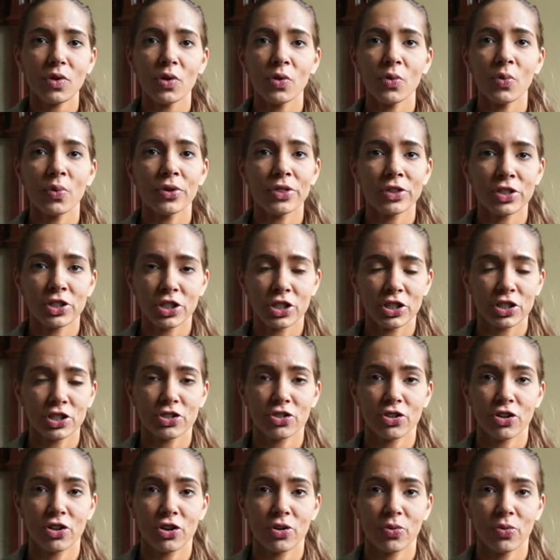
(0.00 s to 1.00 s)
what the judges
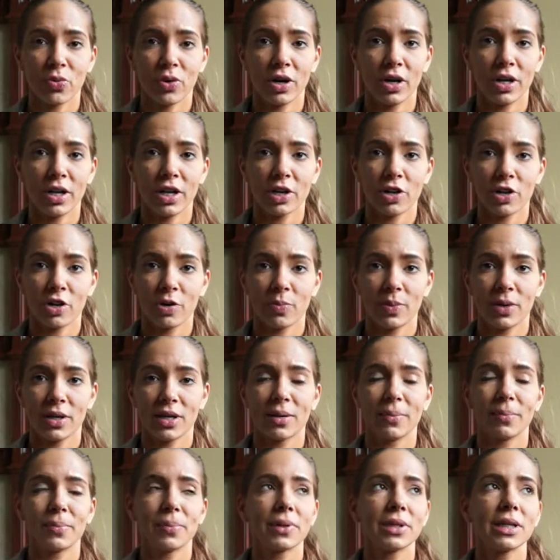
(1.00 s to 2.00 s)
are going to want. It could be
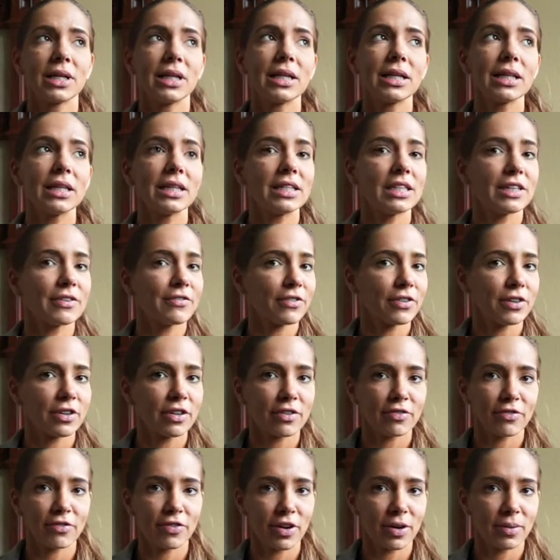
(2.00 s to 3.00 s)
completely
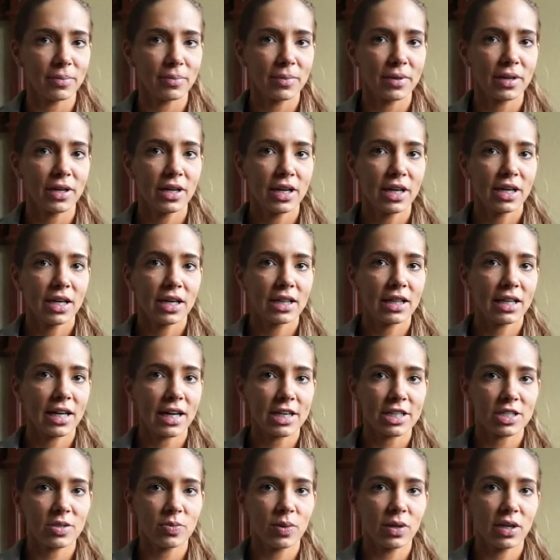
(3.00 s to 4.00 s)
different from
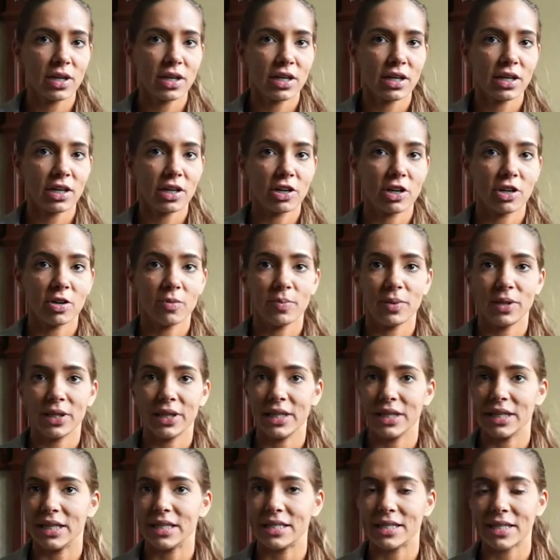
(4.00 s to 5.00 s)
last weekend. It could be
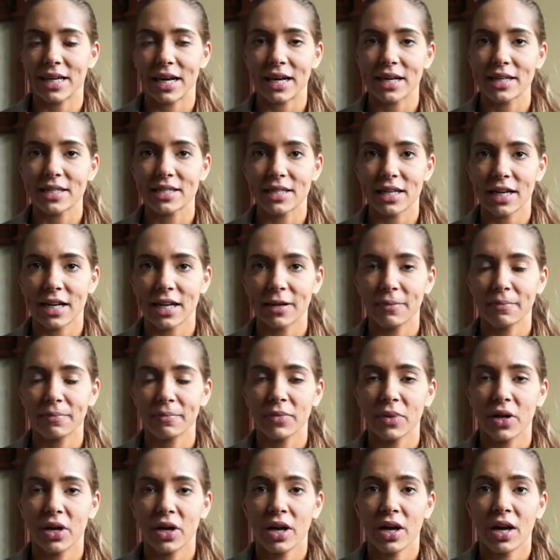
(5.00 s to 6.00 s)
the exact same.
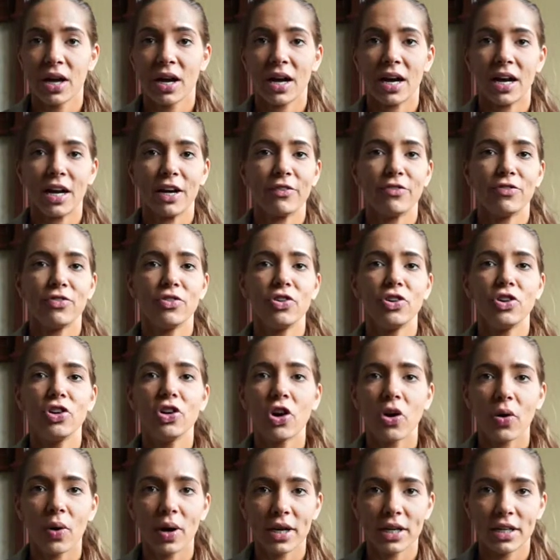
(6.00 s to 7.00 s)
I have
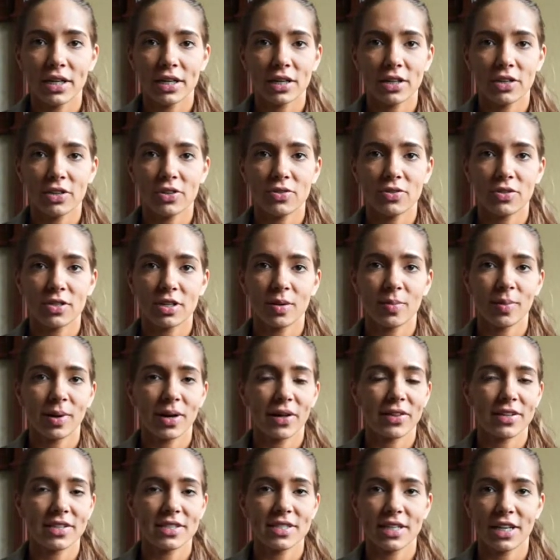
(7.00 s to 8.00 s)
no idea who's going to be
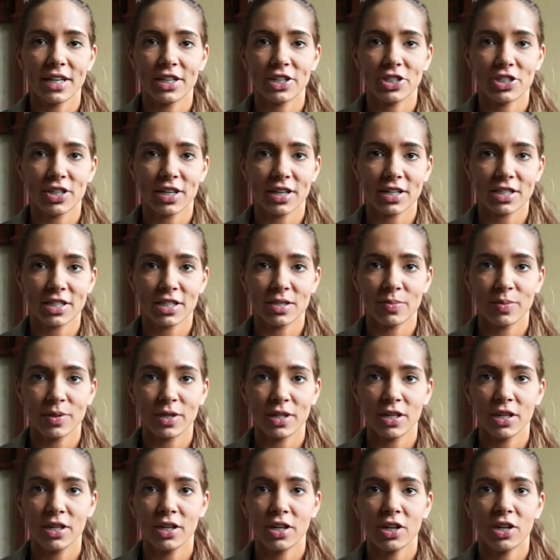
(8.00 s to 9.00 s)
on the stage next to
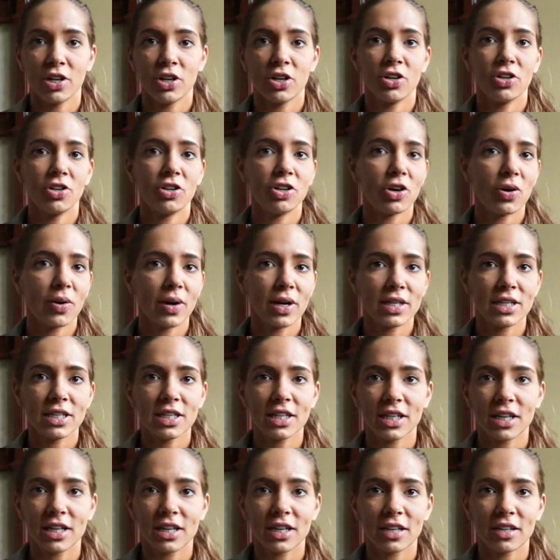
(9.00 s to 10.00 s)
me. No
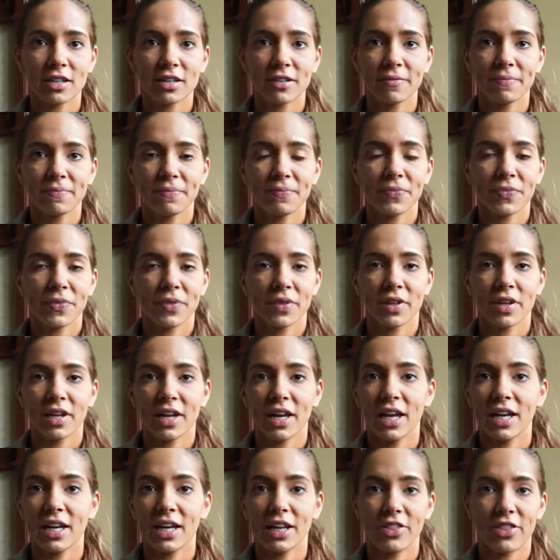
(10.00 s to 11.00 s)
idea
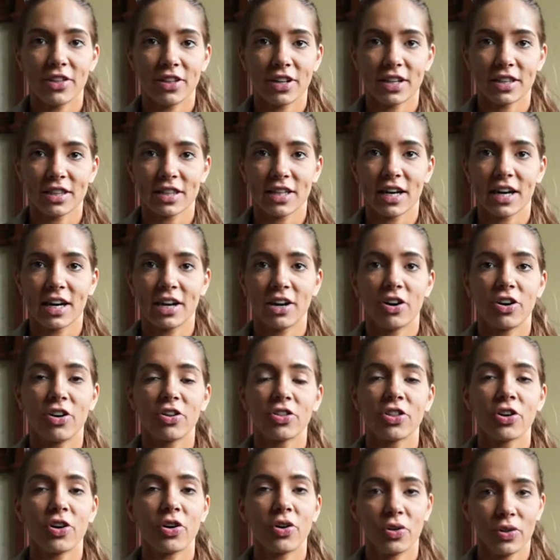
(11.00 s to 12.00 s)
anything like that.
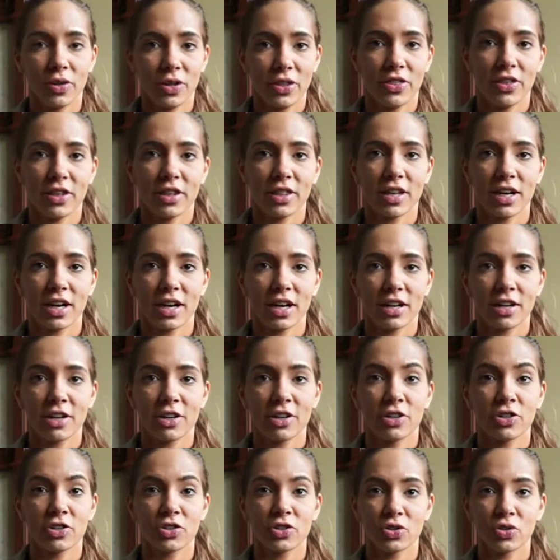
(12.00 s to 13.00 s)
The only thing that I
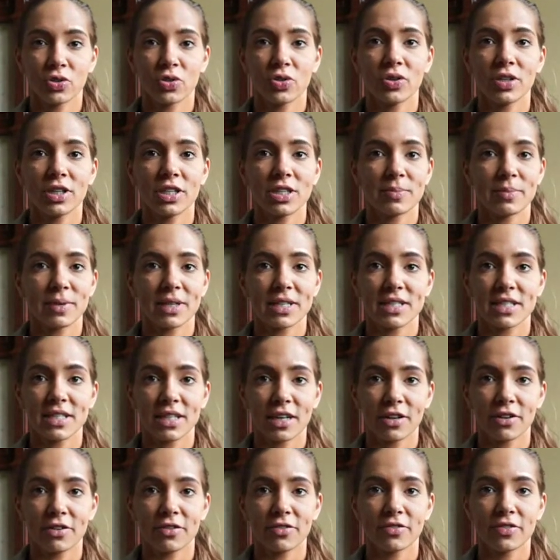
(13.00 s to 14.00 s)
can control is
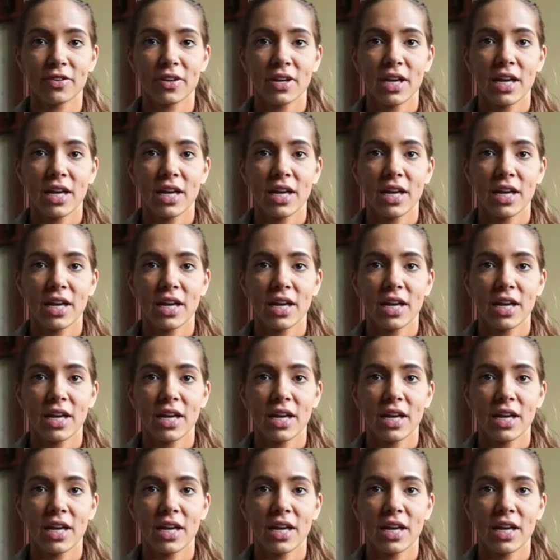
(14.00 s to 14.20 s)
myself.